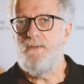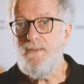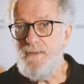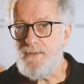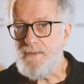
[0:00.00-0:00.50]

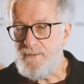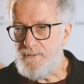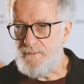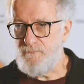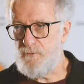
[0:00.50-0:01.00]
here
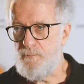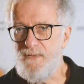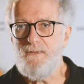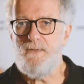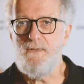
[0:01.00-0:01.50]
from
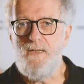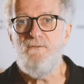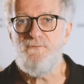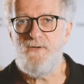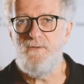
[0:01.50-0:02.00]
Italy
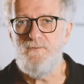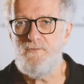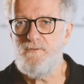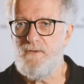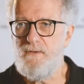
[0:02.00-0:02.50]
and
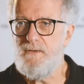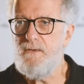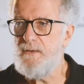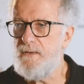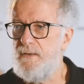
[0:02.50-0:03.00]
France
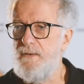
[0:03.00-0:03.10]
here